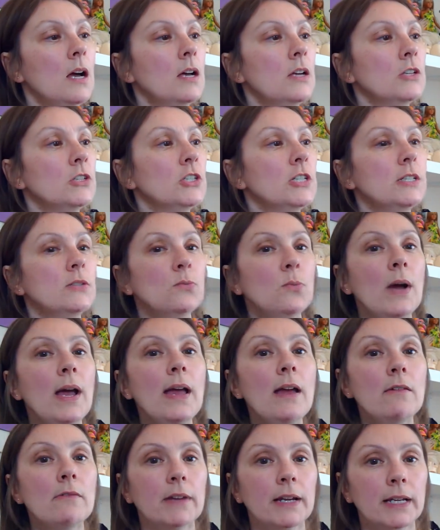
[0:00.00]
She's
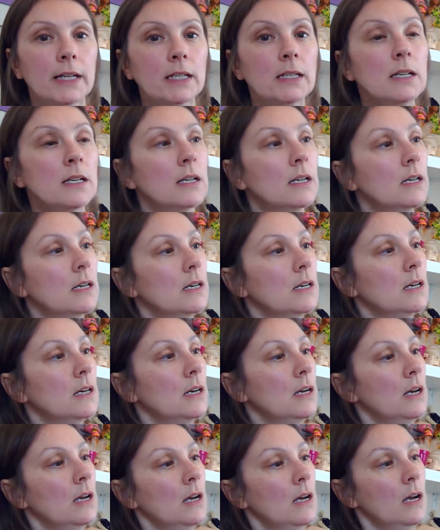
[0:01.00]
wearing
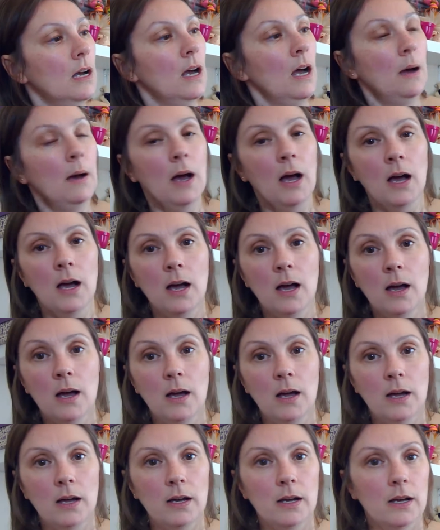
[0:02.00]
an
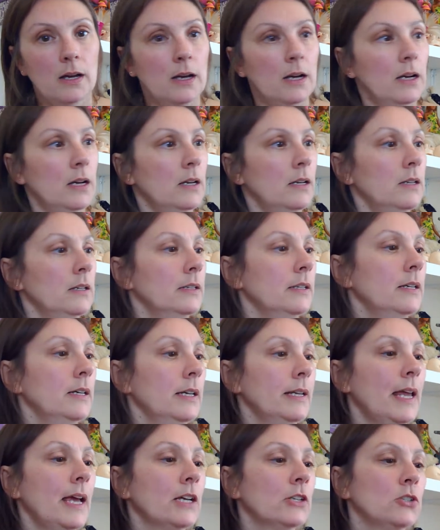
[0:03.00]

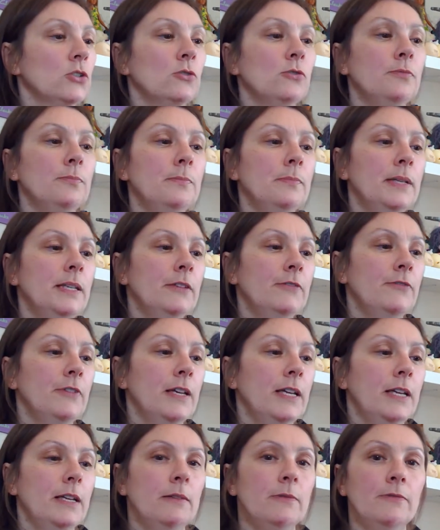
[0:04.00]
actual
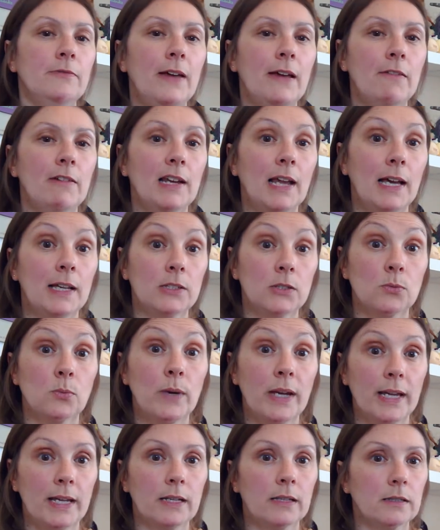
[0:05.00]
Minifee Fairyland
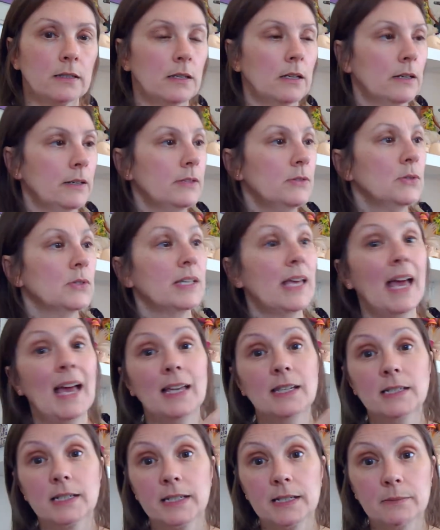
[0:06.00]
wig. This is
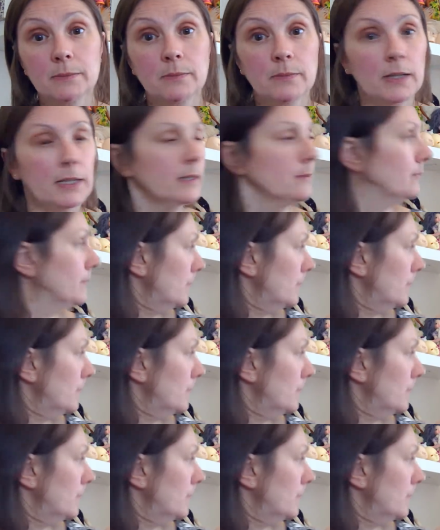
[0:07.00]
Candy, my